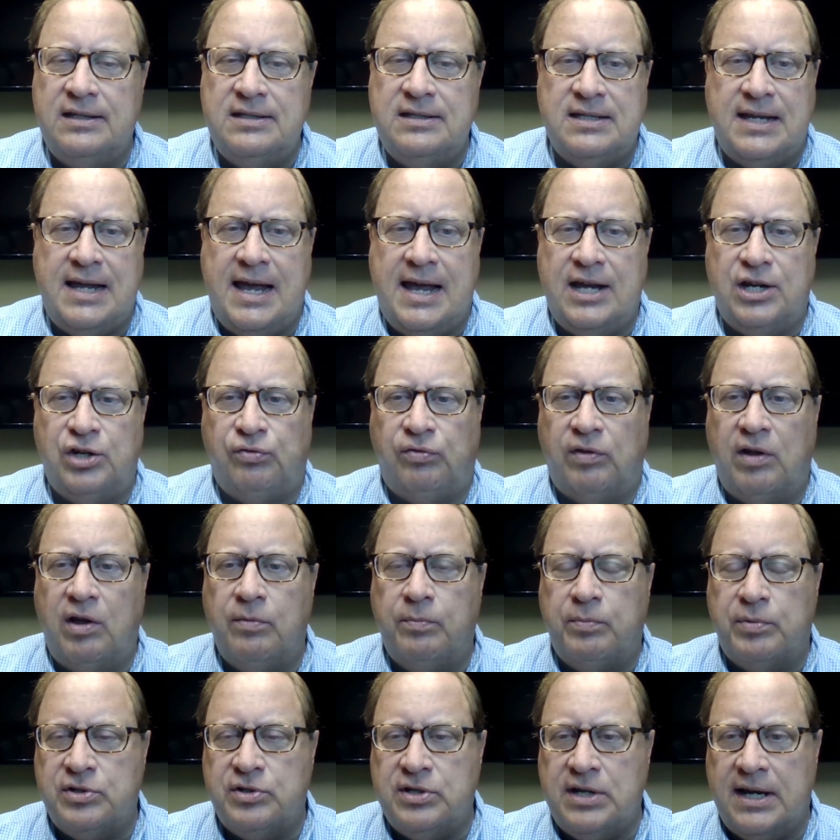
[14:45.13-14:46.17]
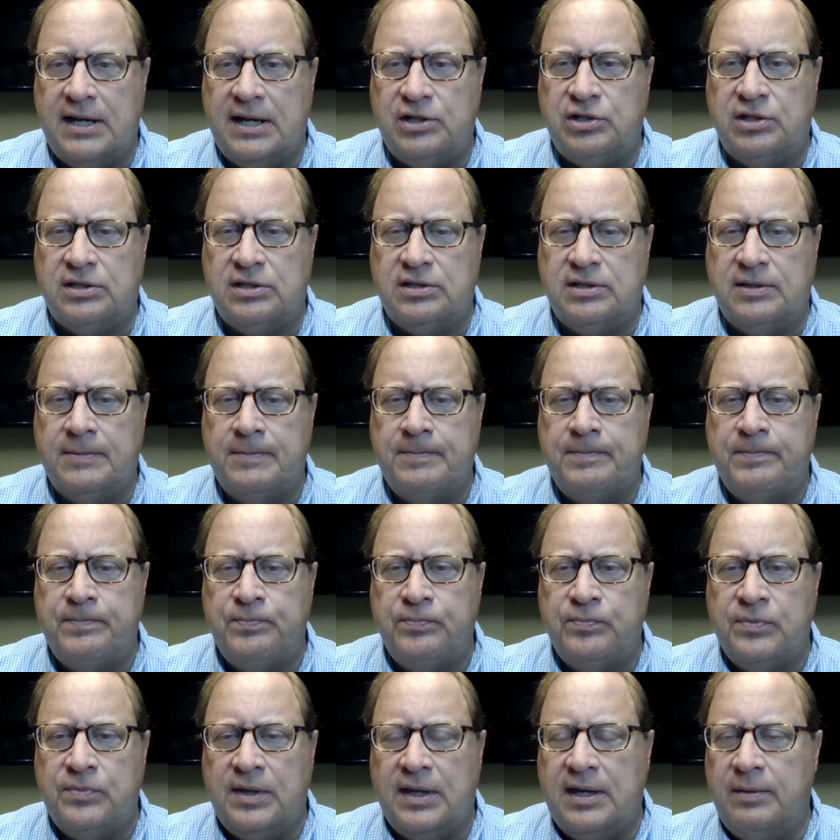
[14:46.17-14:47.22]
And these cash flow projections
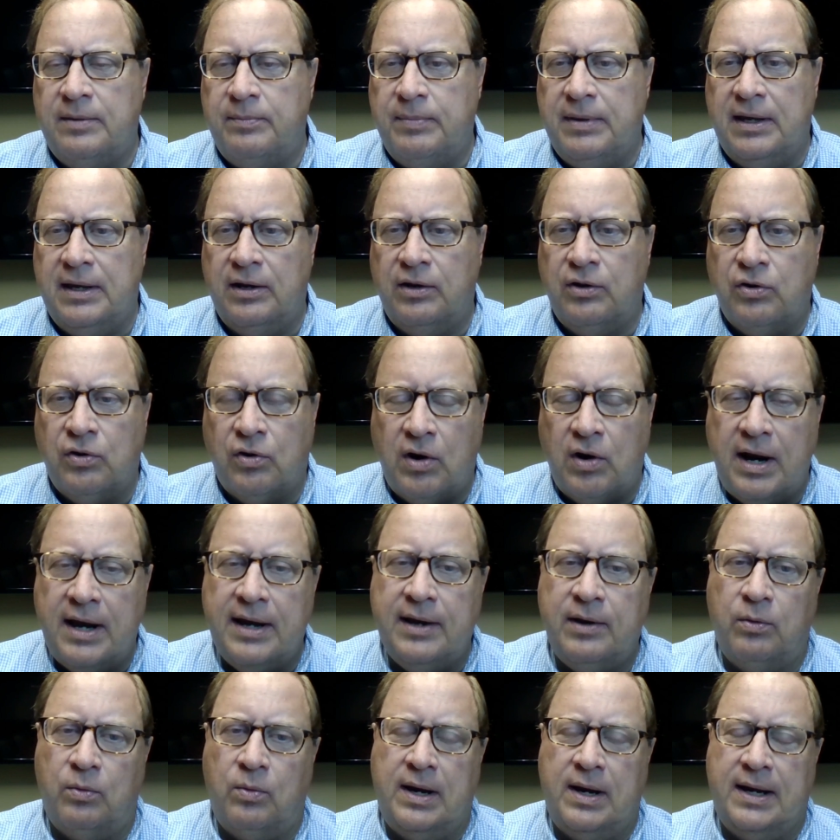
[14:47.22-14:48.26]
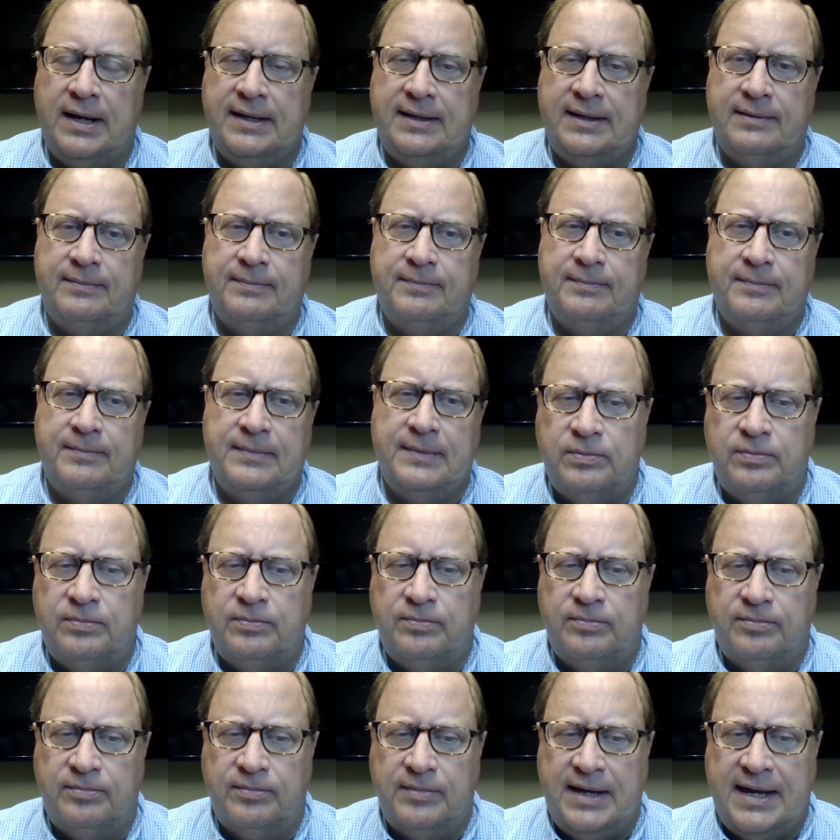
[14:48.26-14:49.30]
can be a great way to
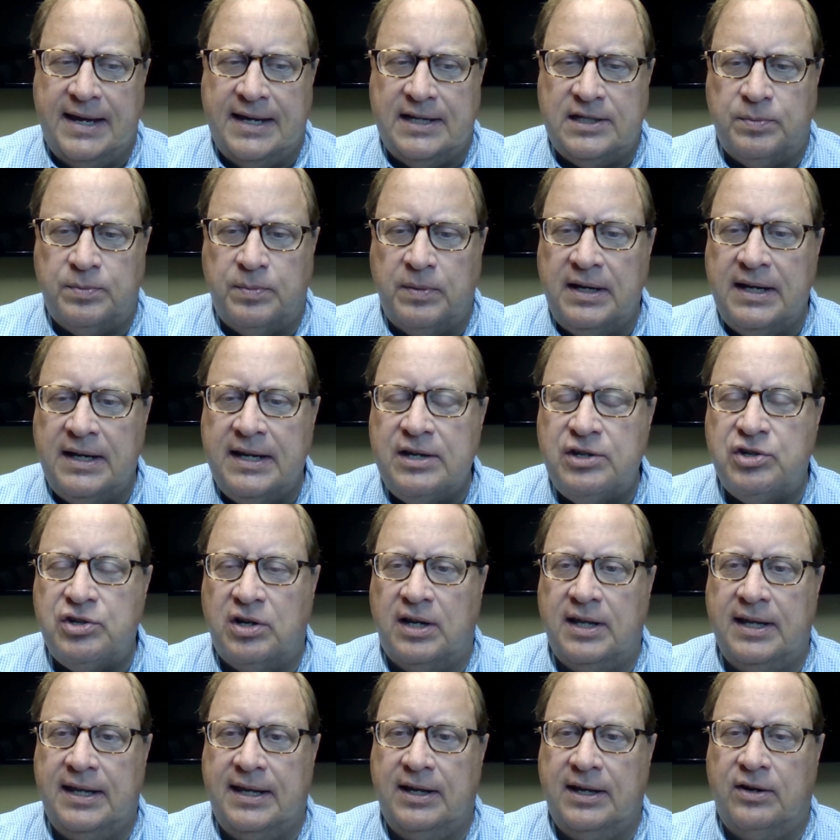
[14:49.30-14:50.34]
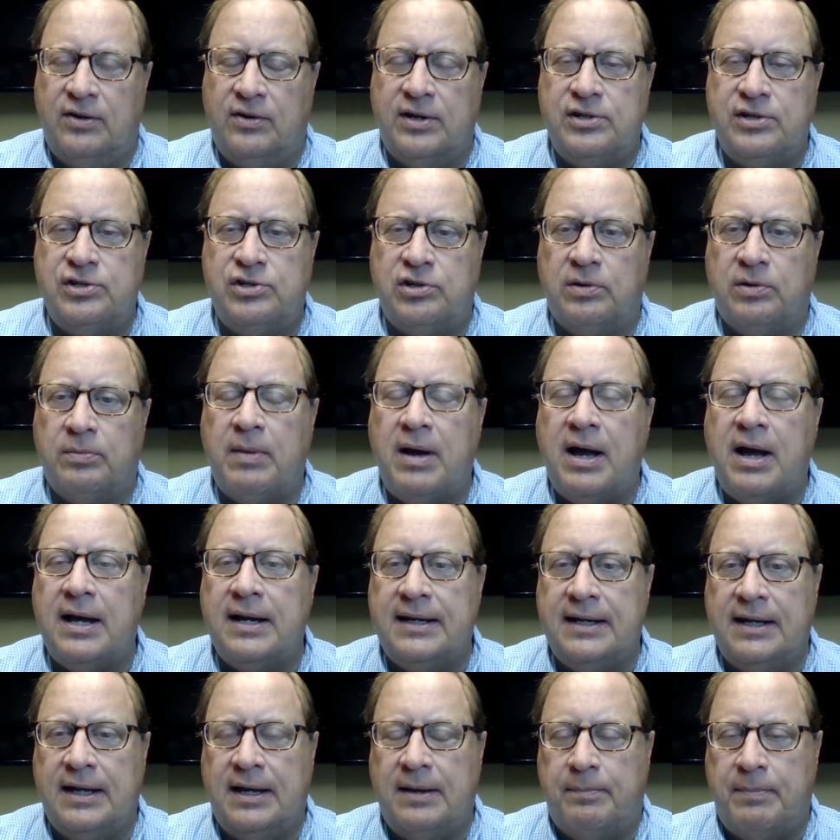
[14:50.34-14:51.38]
exponentially increase your
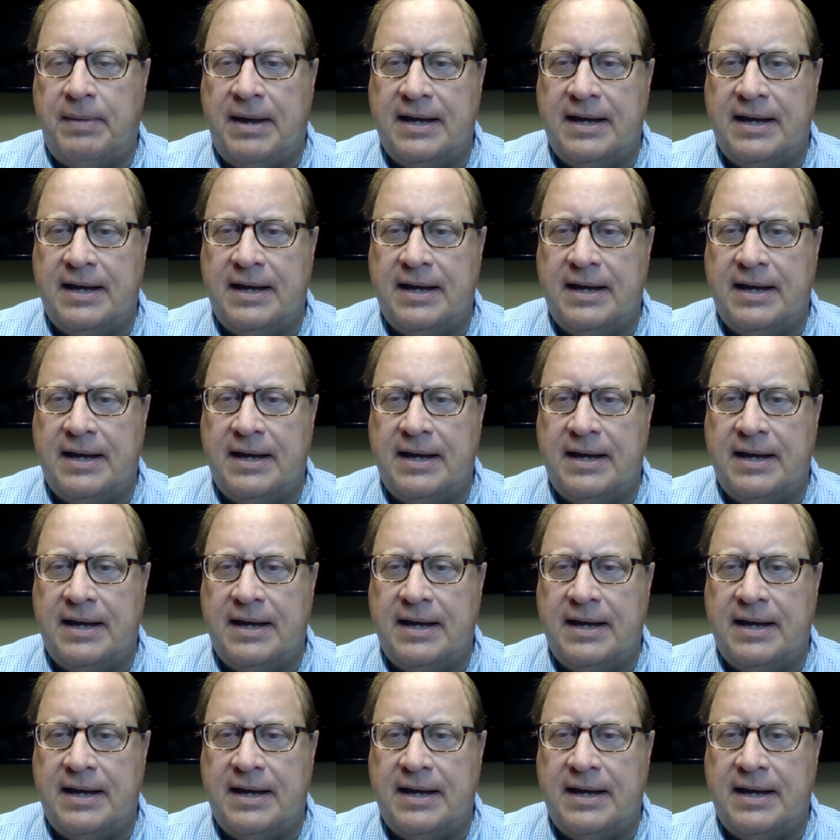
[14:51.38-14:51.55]
bonding